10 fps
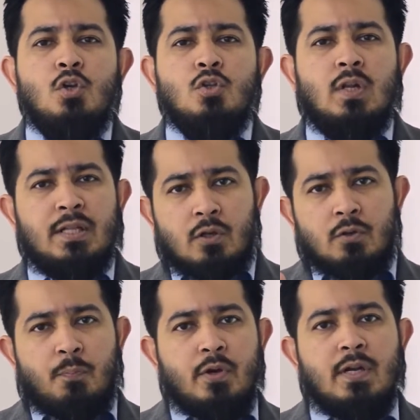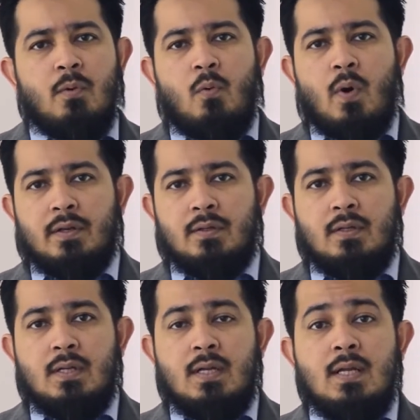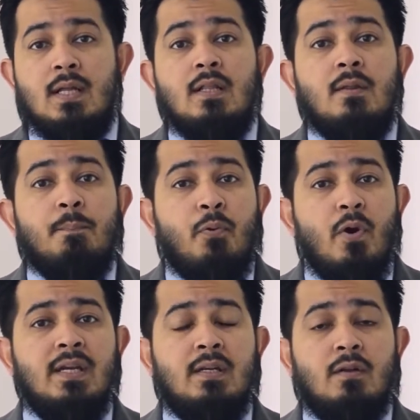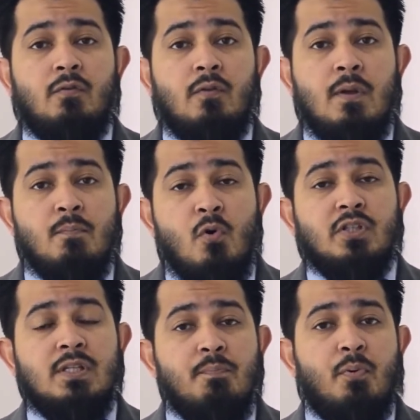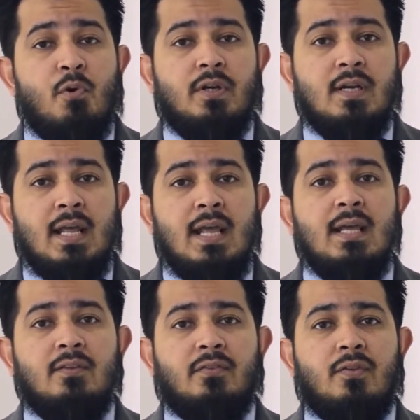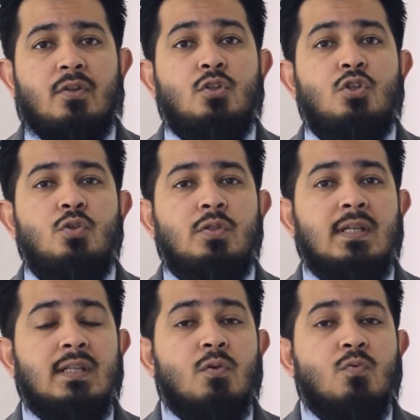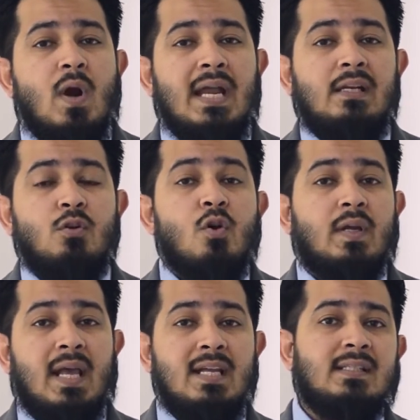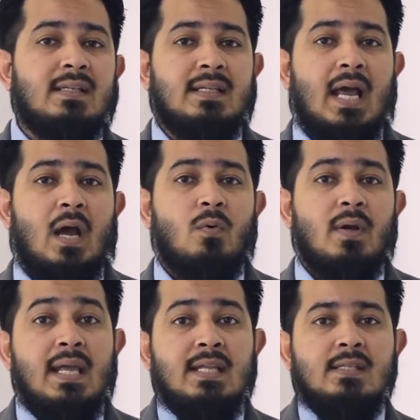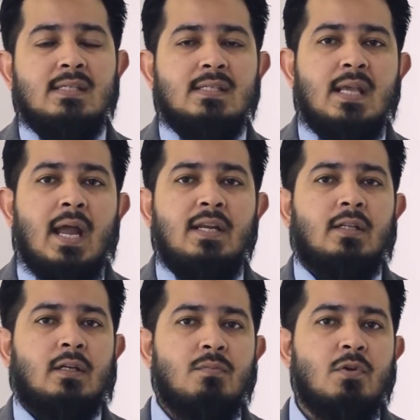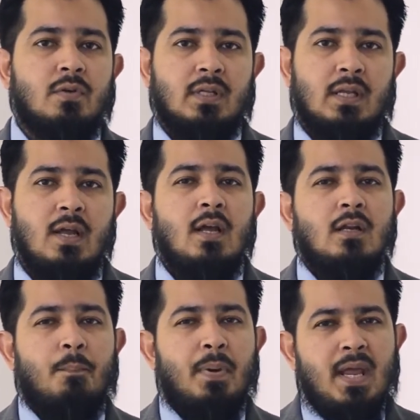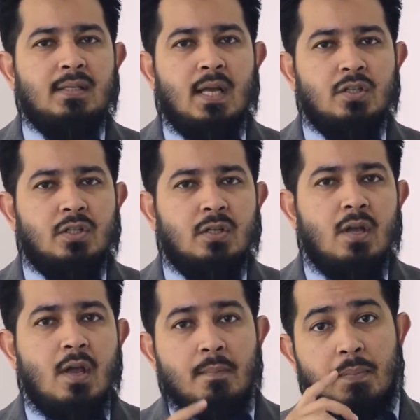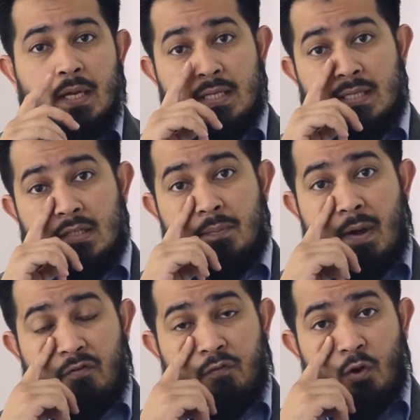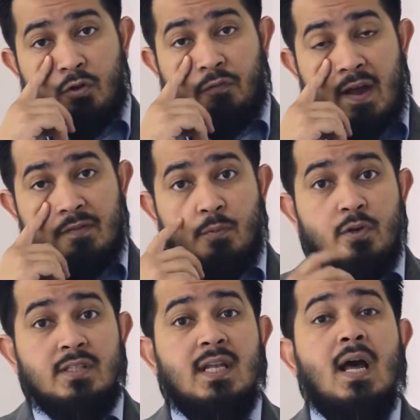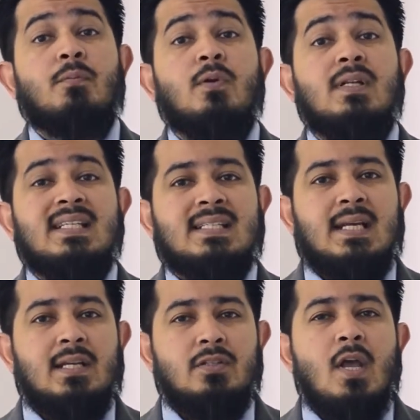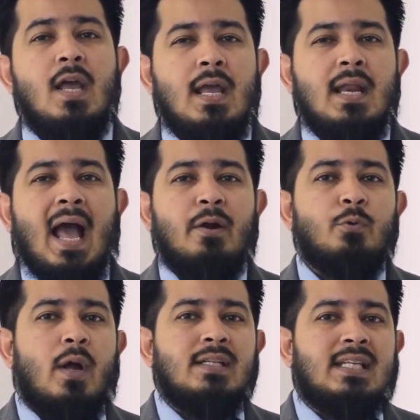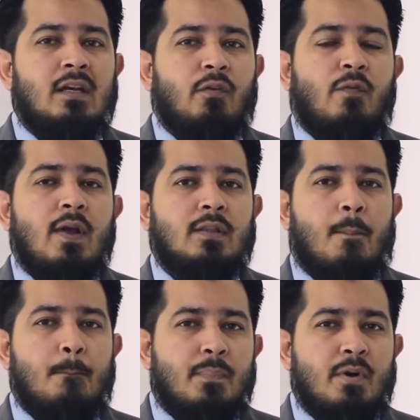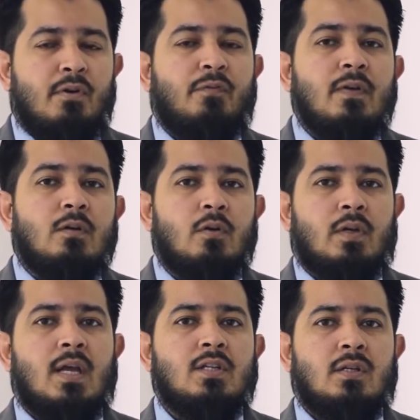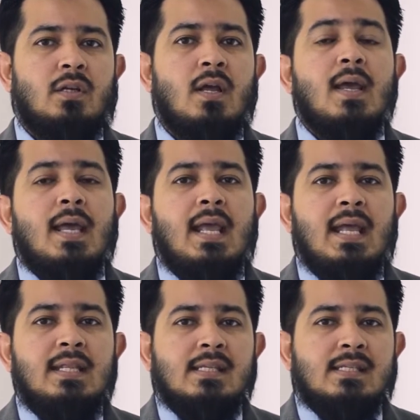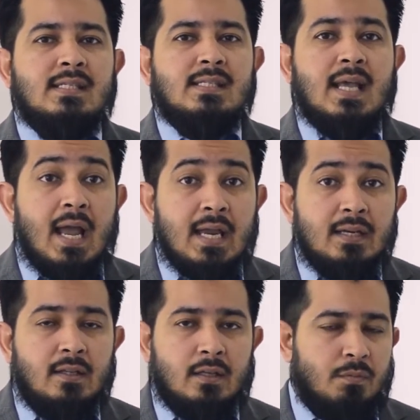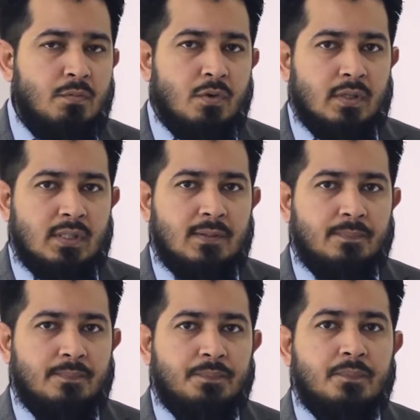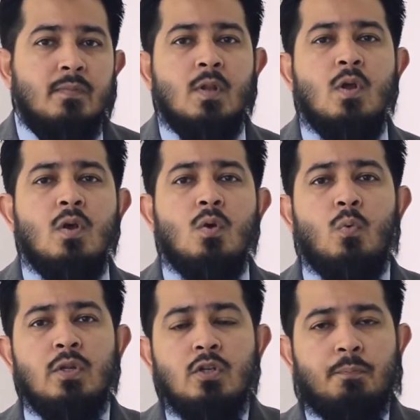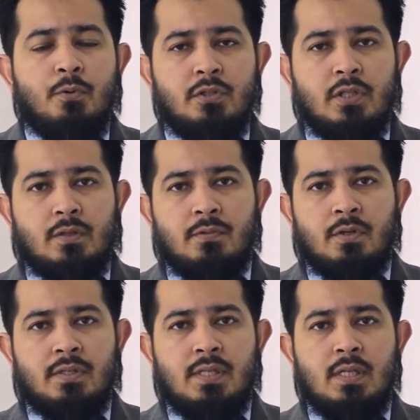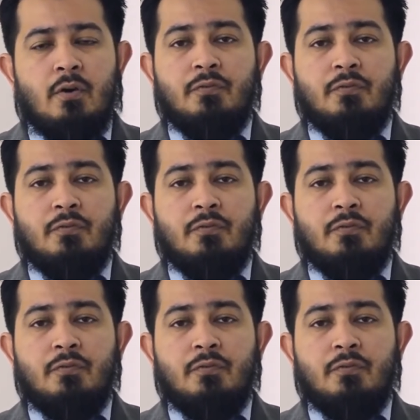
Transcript: So let's go to point number one. The point most important is choosing the right location now inside the community. Now pay attention because there's about 4 to 5 points that I'm going to discuss in how to identify the perfect location inside the community. When you approach a community of